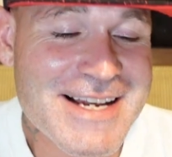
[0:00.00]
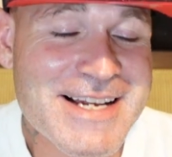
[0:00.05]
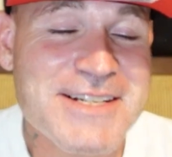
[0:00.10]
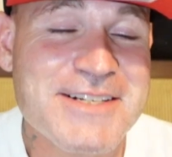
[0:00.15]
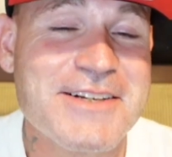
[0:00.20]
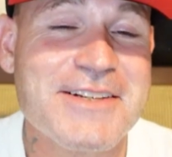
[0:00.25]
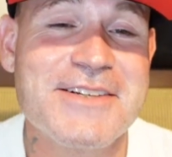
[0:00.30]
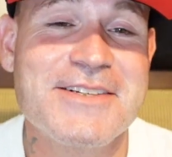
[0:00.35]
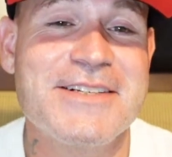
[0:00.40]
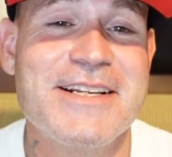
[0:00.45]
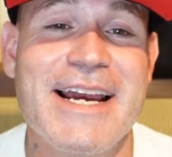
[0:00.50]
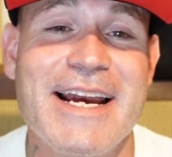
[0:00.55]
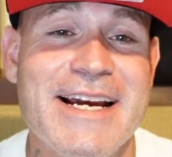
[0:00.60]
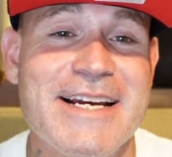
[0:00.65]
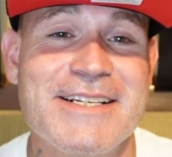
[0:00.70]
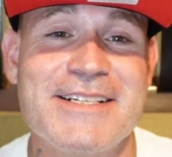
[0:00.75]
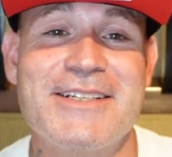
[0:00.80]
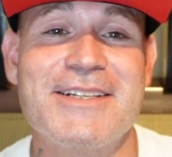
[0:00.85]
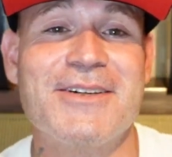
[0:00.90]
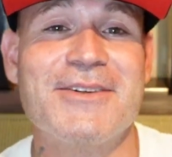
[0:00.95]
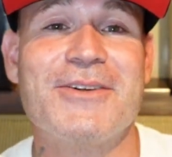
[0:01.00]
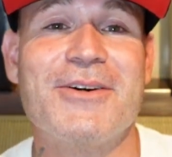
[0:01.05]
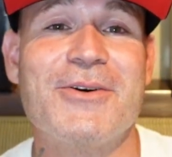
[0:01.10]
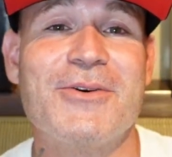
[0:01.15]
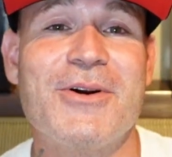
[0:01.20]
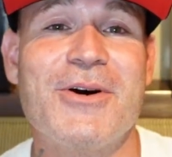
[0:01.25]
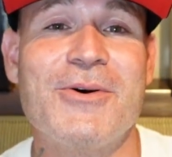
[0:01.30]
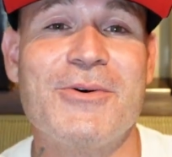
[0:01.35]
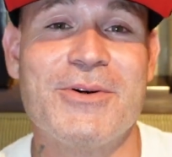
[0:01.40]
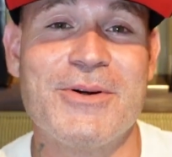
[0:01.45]
To this day, I still
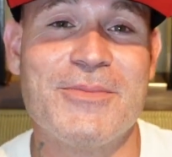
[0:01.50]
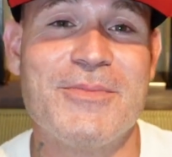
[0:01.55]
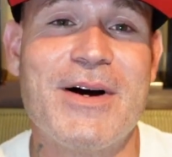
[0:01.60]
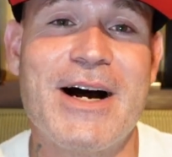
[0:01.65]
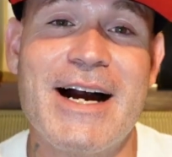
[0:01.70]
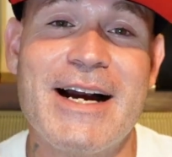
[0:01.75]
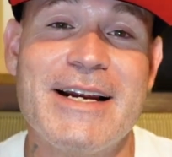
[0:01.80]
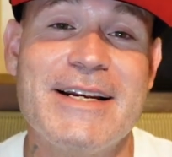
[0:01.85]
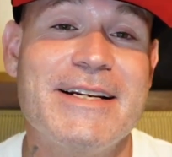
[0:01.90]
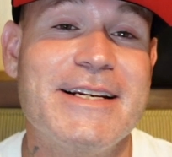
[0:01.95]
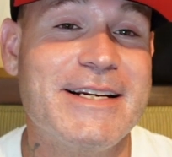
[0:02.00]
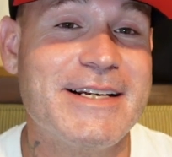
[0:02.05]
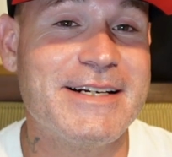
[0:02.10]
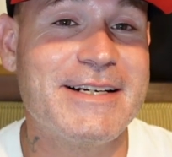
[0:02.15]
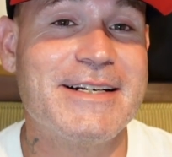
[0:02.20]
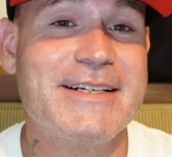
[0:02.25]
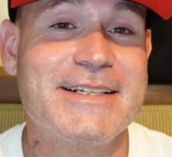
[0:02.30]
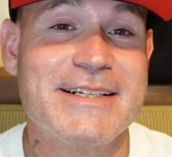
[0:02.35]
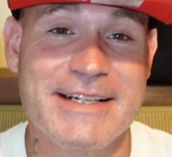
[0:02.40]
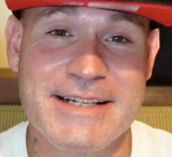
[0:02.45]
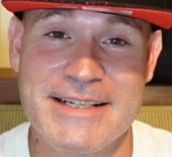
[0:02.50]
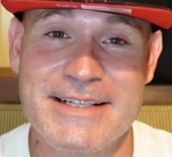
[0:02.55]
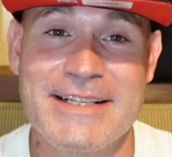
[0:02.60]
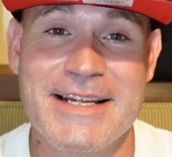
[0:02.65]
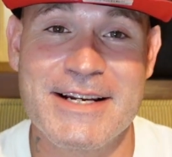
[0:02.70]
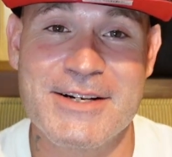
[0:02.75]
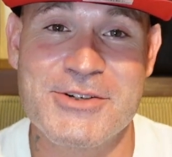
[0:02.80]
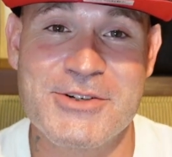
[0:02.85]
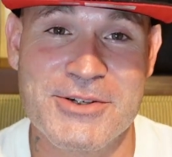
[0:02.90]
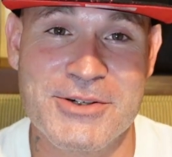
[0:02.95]
don't own them. I need to get
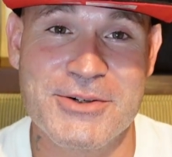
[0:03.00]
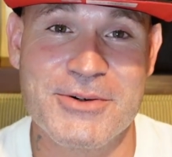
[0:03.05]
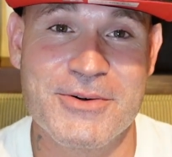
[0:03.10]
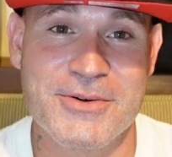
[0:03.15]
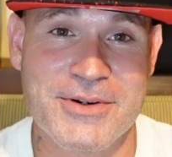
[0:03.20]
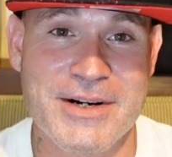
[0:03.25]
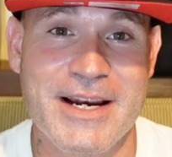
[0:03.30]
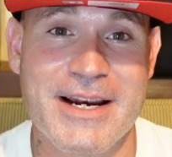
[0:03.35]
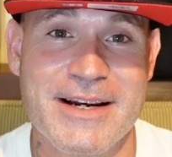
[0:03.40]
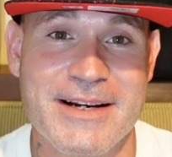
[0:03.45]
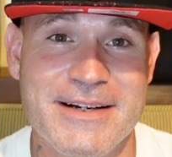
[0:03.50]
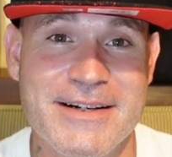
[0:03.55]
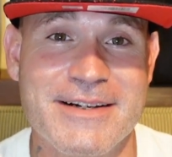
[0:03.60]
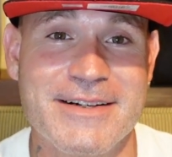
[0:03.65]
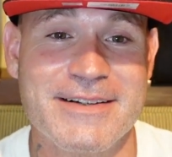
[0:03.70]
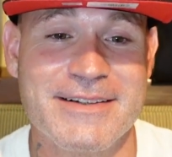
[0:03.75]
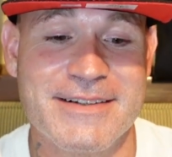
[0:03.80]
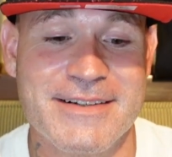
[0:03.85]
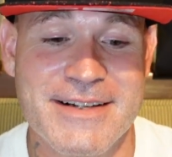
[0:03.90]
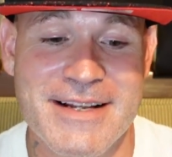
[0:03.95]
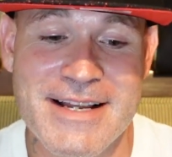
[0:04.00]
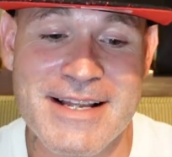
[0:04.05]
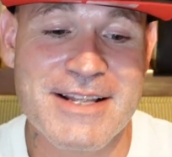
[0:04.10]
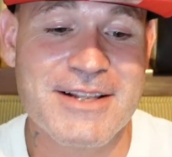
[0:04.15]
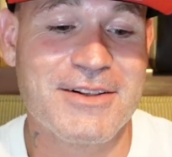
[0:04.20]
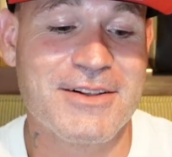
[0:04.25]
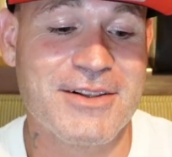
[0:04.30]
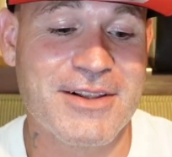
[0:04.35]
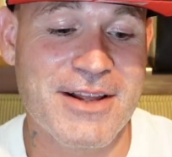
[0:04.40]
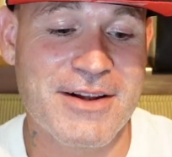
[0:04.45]
that shoe, okay?
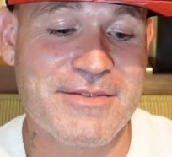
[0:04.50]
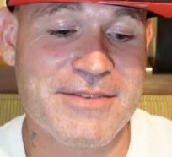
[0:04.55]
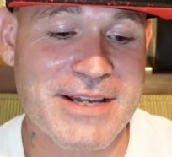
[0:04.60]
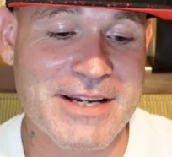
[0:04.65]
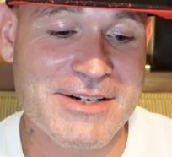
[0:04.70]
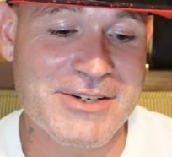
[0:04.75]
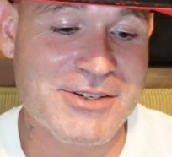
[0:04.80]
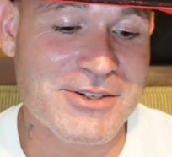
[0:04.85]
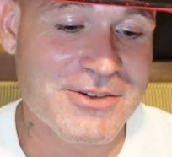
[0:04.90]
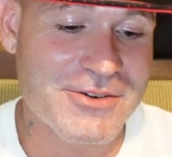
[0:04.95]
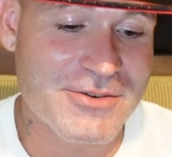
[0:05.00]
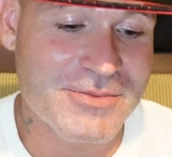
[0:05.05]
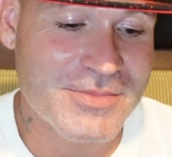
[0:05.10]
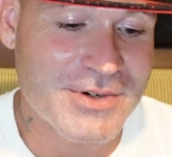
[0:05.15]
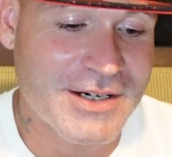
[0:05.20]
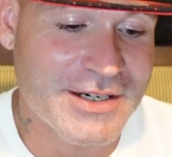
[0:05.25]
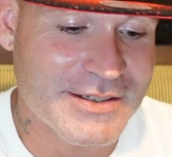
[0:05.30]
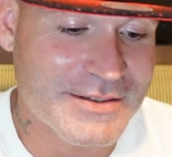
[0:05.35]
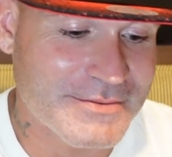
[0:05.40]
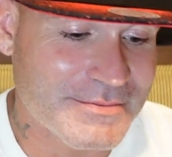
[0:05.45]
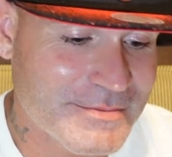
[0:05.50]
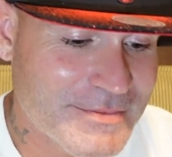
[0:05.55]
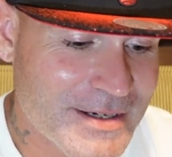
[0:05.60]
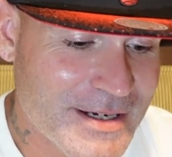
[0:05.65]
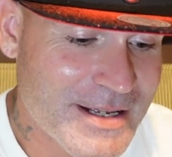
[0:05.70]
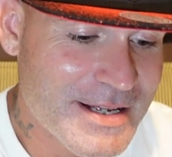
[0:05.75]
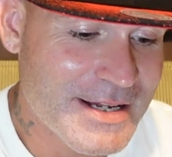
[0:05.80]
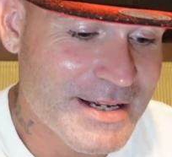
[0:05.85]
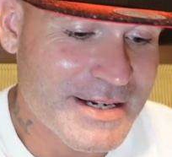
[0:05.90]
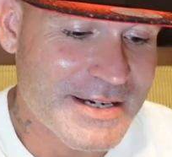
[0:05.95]
Love that shoe, but
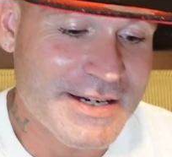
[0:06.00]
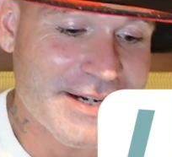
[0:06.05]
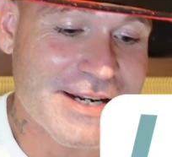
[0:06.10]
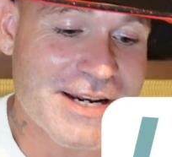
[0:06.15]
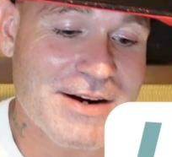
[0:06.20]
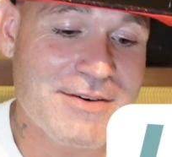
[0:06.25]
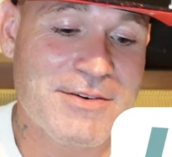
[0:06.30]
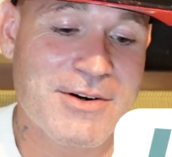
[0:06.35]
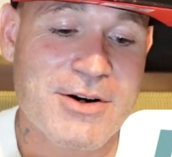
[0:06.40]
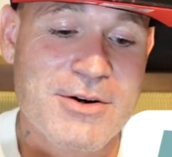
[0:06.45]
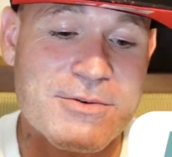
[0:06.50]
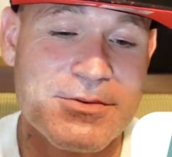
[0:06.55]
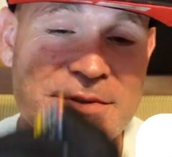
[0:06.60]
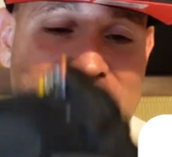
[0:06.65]
never owned